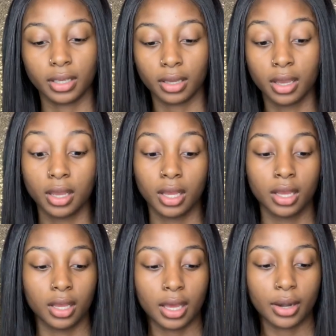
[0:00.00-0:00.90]
like,
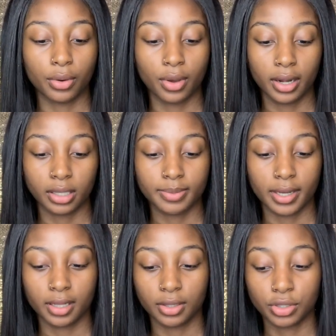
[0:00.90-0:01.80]
I don't know how to
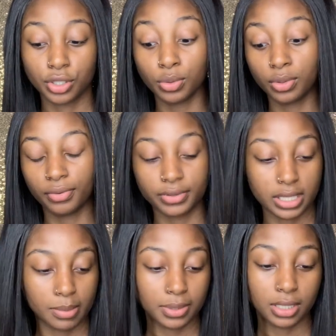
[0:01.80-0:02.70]
explain it. There's two
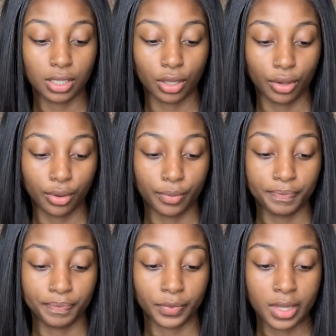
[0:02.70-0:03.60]
different types. So
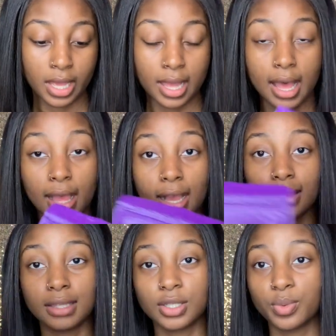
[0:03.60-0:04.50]
I
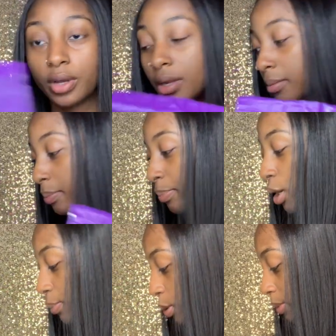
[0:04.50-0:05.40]
got this one,
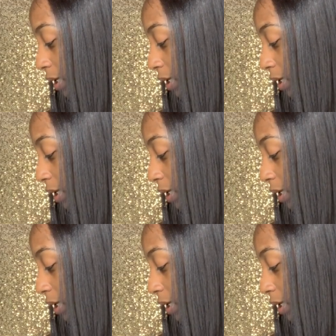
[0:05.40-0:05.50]
purple